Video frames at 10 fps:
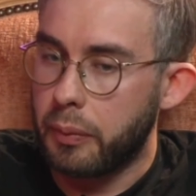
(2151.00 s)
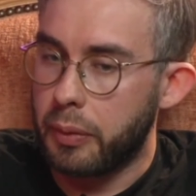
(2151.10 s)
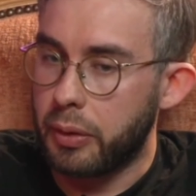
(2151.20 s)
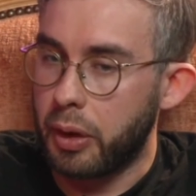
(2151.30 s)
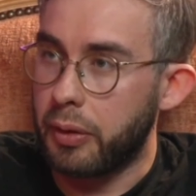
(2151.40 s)

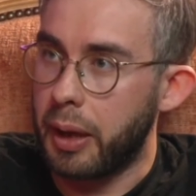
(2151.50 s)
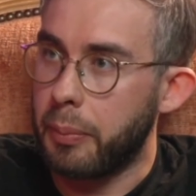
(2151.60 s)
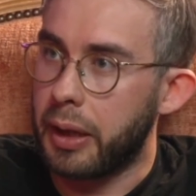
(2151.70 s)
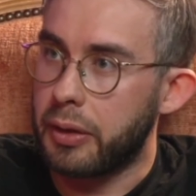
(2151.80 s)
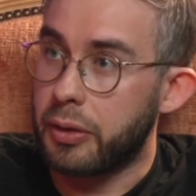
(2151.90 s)
So that
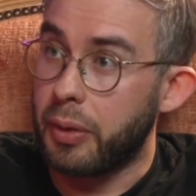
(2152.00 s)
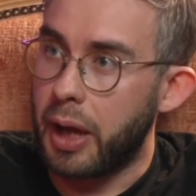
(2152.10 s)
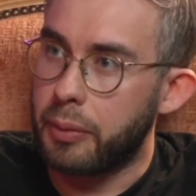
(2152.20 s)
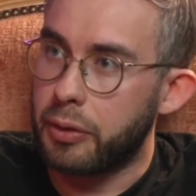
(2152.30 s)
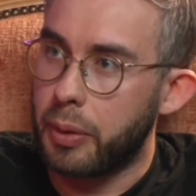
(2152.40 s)
means we
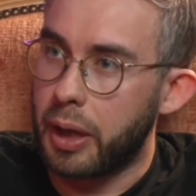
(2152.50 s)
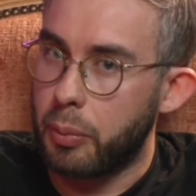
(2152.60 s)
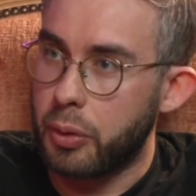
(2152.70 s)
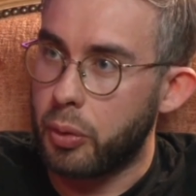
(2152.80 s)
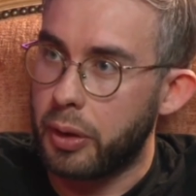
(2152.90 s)
have to be
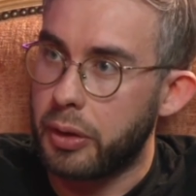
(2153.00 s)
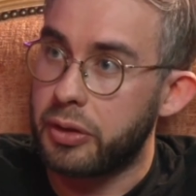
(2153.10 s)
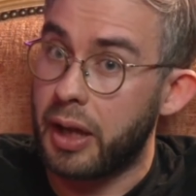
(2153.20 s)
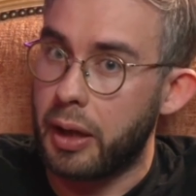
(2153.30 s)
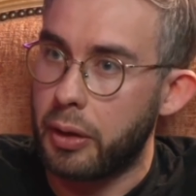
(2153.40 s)
able to
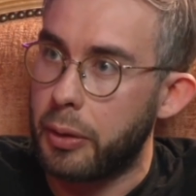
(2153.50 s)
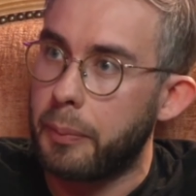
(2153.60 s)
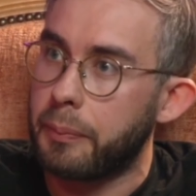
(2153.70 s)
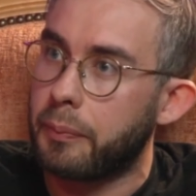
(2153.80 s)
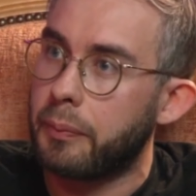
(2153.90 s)
understand
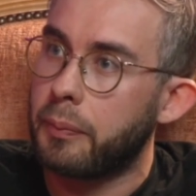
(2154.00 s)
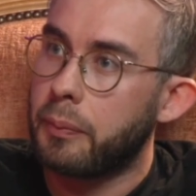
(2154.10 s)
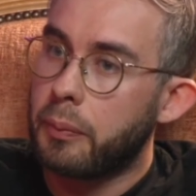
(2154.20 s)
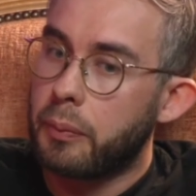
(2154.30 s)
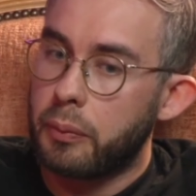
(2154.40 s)

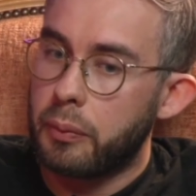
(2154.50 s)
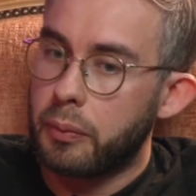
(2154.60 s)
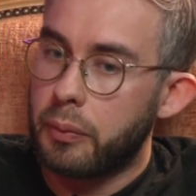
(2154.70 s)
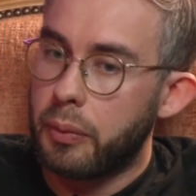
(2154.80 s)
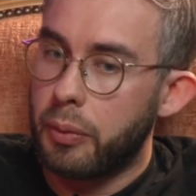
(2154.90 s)

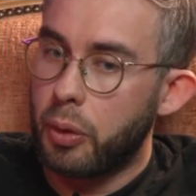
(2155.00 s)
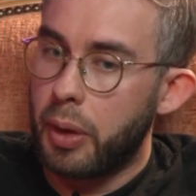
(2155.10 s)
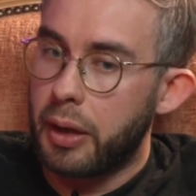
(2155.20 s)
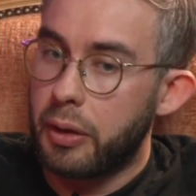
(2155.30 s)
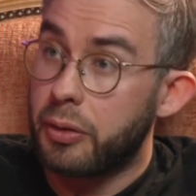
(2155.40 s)
the
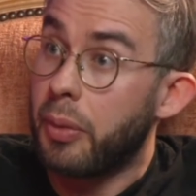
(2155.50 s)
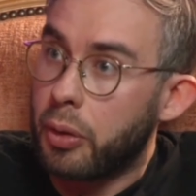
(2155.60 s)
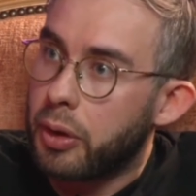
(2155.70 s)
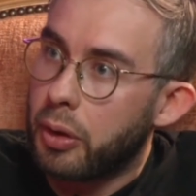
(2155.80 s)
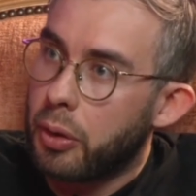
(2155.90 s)
Redis
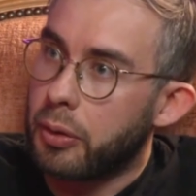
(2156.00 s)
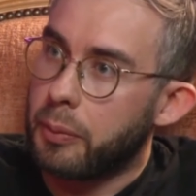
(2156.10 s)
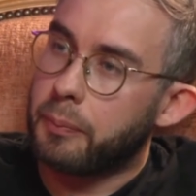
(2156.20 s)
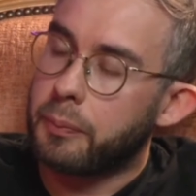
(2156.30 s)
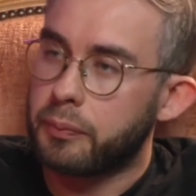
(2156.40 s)
protocol.
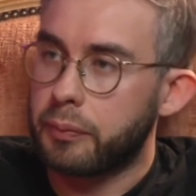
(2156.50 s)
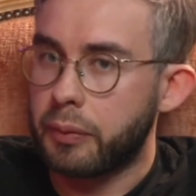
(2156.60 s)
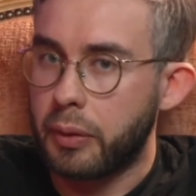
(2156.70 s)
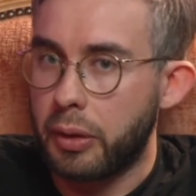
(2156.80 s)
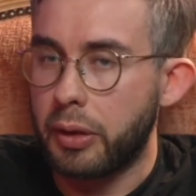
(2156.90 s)

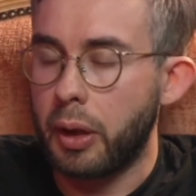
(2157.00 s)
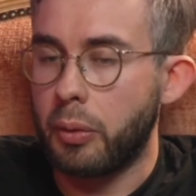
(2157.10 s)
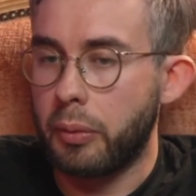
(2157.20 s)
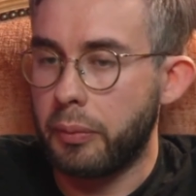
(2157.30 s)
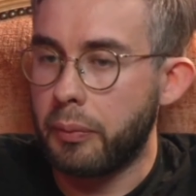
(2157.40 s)

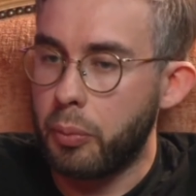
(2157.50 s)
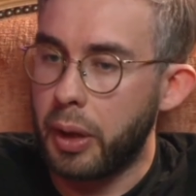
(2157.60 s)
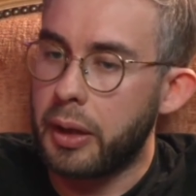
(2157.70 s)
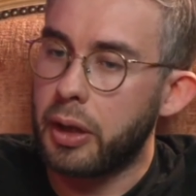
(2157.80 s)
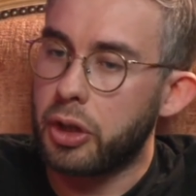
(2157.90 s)
So,
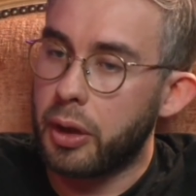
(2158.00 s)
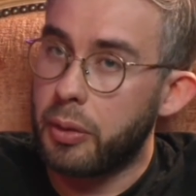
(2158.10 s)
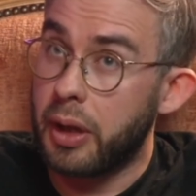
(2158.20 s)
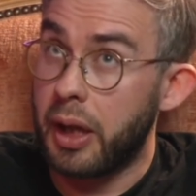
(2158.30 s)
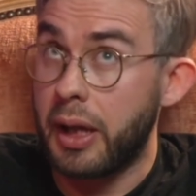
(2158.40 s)
we initially
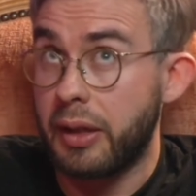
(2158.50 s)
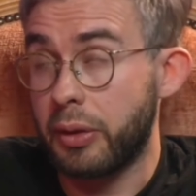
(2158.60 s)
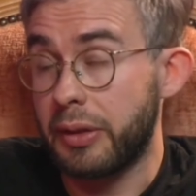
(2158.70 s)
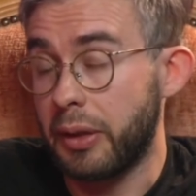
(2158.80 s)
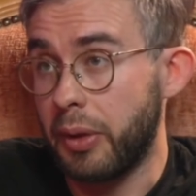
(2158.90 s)
relied
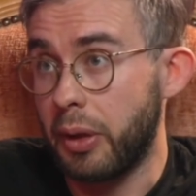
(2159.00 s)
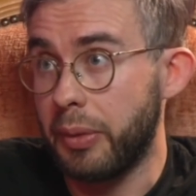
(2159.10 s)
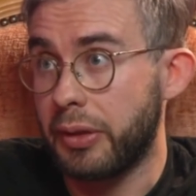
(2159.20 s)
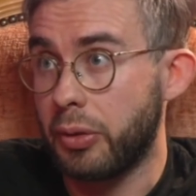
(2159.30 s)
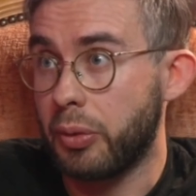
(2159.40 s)
on some
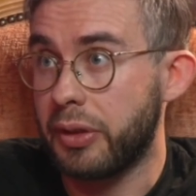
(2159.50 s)
open source